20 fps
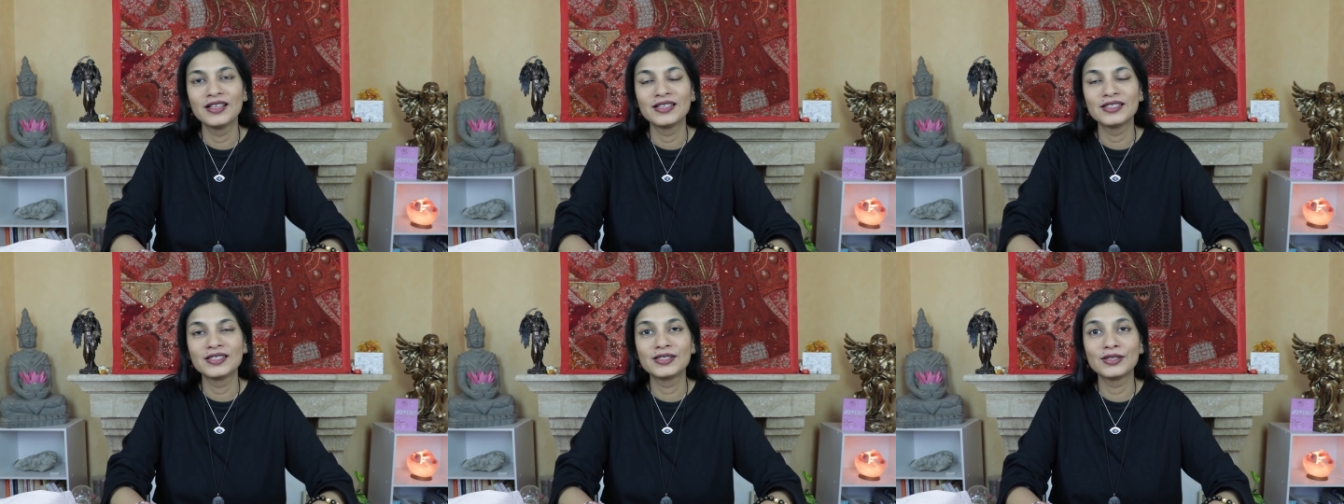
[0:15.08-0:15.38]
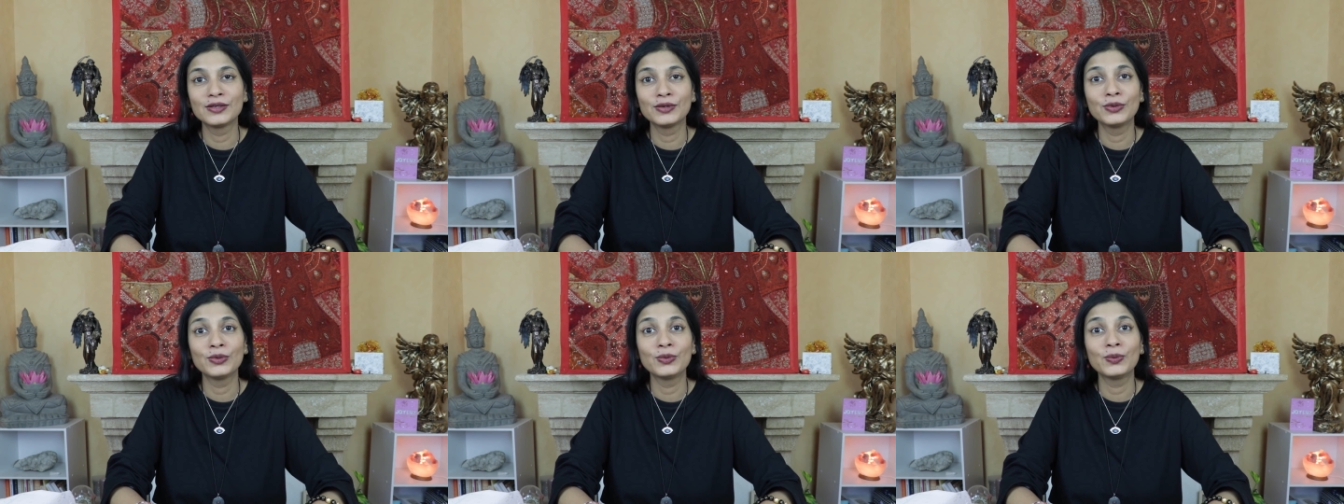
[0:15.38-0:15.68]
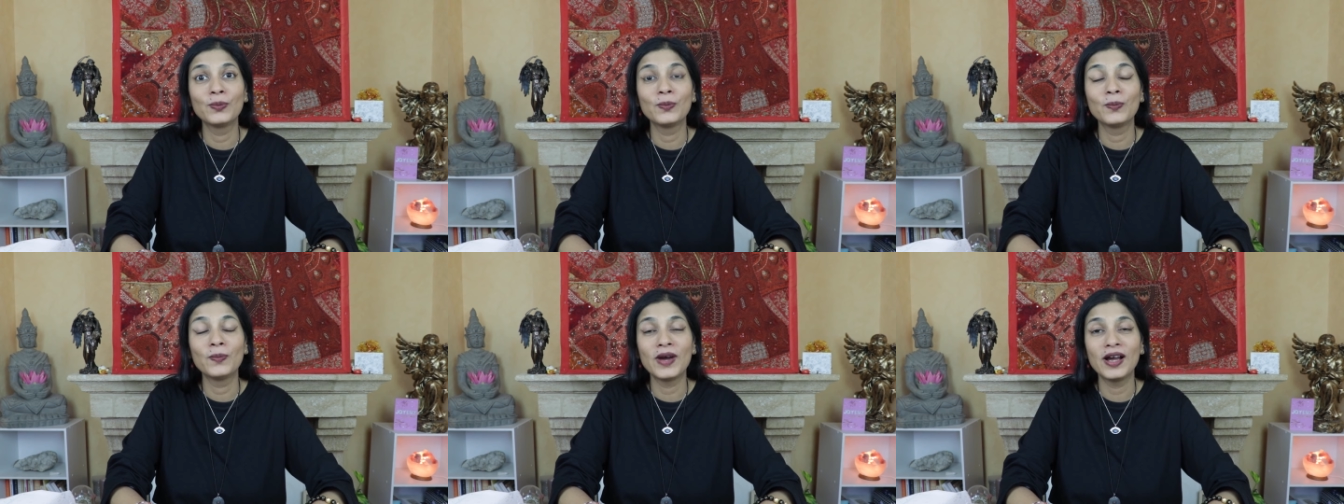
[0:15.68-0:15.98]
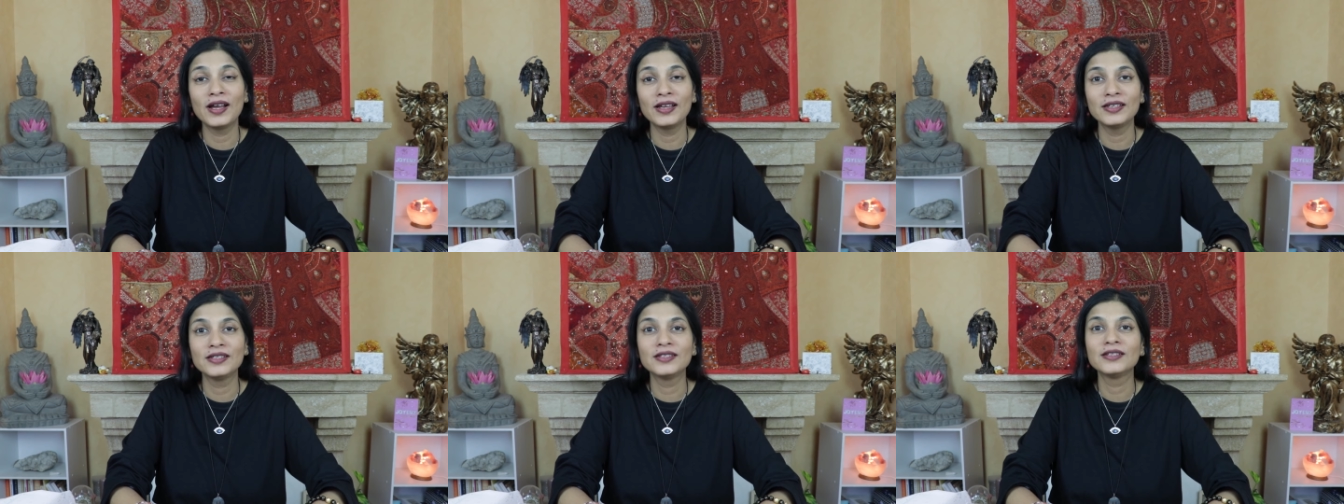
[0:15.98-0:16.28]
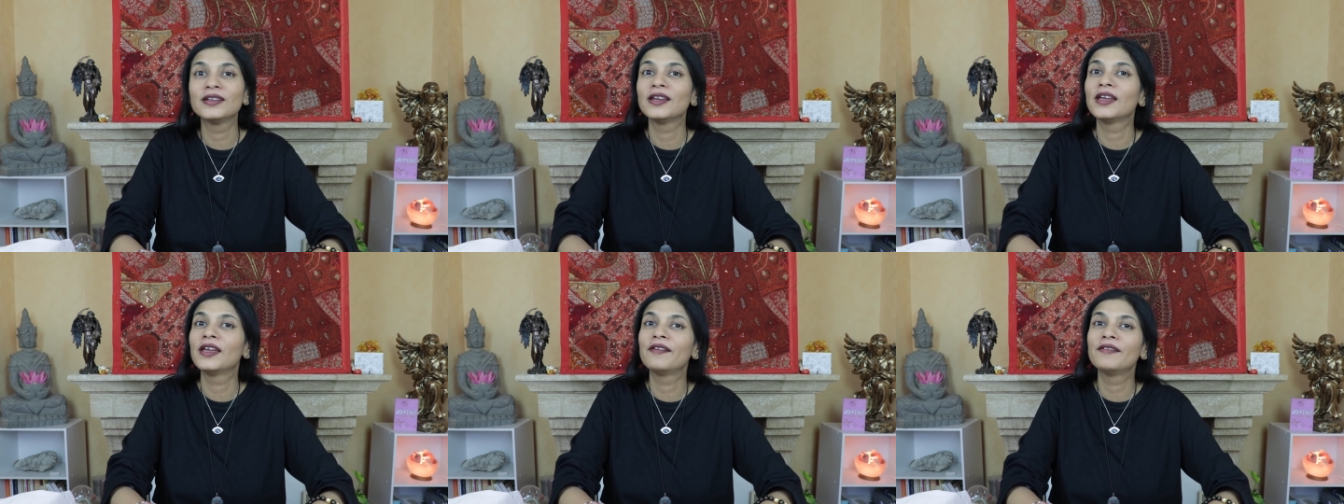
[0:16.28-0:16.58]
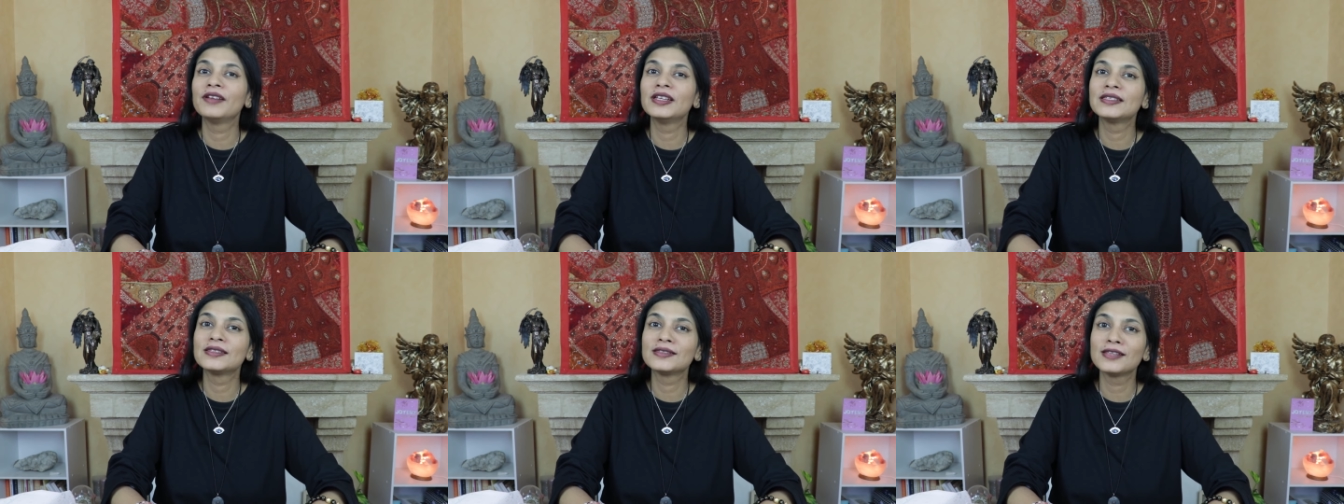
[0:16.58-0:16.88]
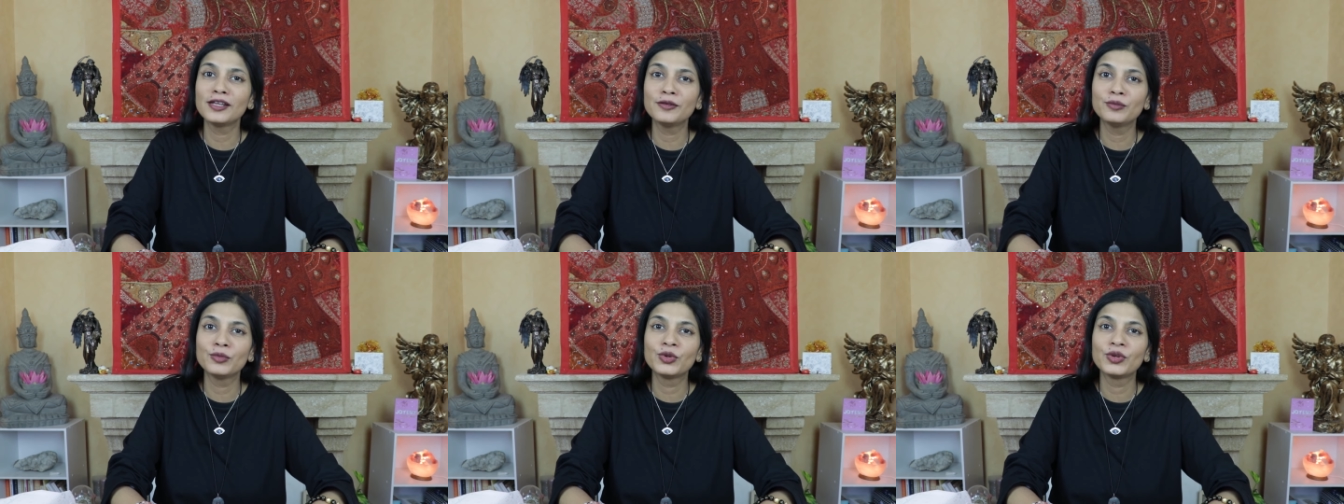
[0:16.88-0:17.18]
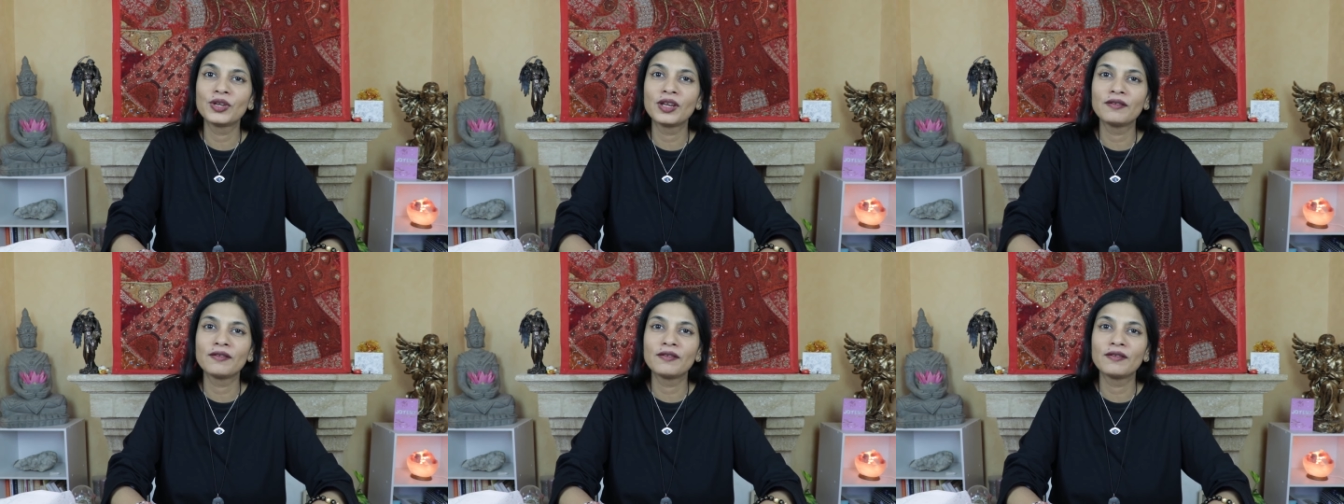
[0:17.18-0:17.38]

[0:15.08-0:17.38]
So, my dear Aries, Sun, Moon,